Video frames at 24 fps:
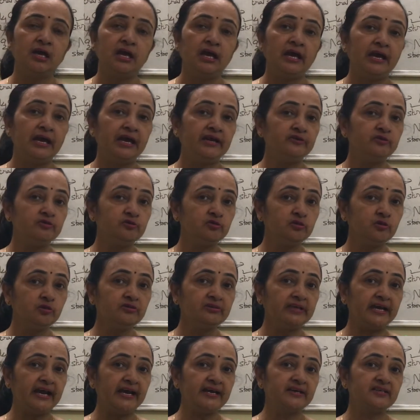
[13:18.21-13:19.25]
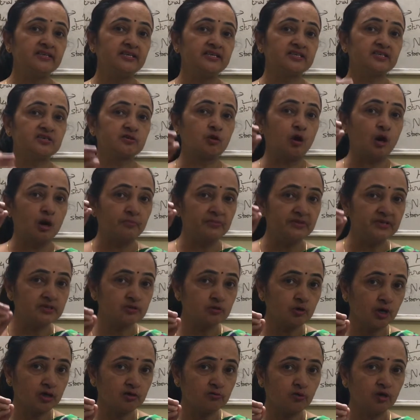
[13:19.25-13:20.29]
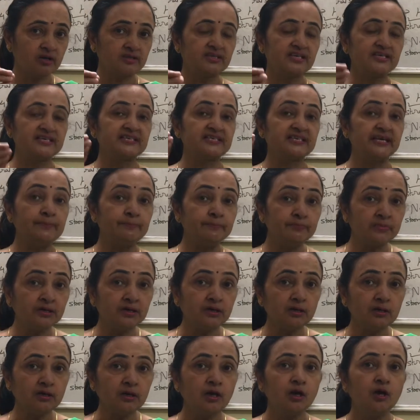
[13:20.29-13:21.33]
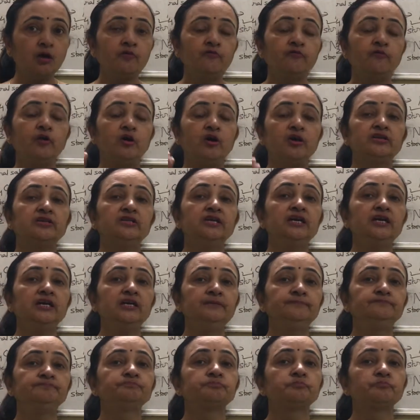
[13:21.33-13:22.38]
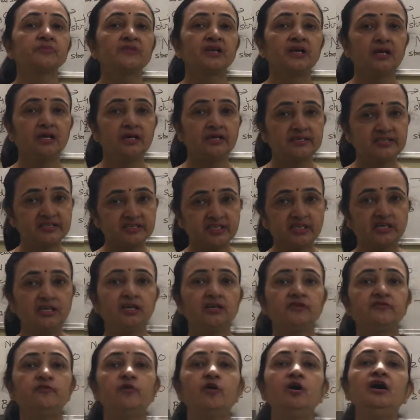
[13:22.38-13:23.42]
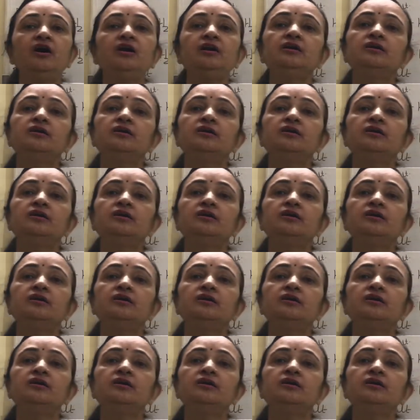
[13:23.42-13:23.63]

and you know that this common salt was the symbol for the struggle for